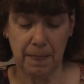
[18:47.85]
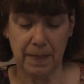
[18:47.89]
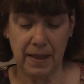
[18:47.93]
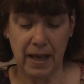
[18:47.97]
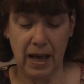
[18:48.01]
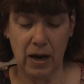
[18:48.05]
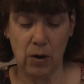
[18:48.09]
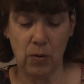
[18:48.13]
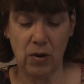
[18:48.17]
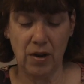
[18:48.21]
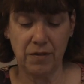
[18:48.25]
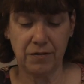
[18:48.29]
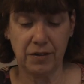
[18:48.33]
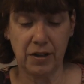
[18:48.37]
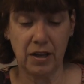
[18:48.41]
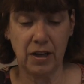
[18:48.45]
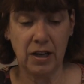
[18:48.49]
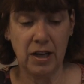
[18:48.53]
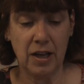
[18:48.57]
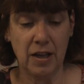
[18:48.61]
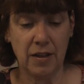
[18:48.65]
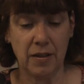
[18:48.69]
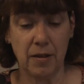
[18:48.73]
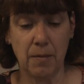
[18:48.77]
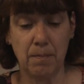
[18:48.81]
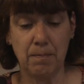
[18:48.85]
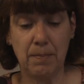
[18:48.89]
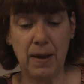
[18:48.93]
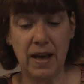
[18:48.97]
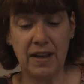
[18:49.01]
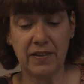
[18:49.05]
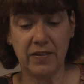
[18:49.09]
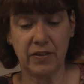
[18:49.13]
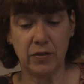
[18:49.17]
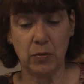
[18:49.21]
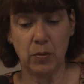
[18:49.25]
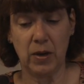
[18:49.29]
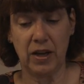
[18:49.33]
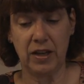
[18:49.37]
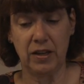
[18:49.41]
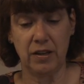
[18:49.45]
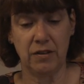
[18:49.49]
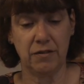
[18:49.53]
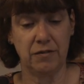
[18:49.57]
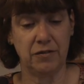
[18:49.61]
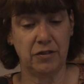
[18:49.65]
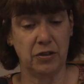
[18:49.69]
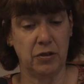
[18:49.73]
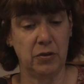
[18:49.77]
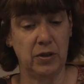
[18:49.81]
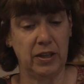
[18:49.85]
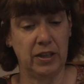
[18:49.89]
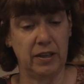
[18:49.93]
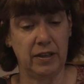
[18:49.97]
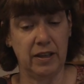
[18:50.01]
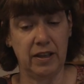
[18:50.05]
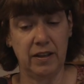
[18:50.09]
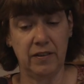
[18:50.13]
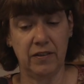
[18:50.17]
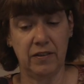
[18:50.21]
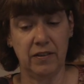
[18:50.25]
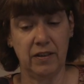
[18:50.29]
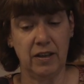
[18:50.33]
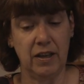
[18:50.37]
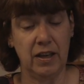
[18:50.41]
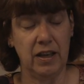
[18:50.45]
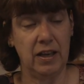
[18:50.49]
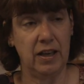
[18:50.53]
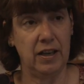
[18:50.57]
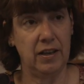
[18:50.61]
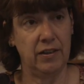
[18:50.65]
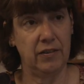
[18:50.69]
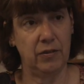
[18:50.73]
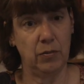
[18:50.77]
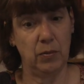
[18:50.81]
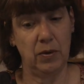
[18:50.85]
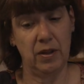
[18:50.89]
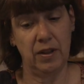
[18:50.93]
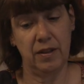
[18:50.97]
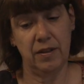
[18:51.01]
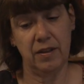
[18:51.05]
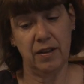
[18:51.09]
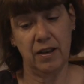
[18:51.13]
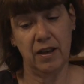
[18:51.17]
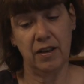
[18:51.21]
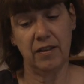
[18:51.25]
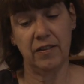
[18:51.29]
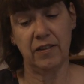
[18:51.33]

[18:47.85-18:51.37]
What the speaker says: However, the best way of doing this is with a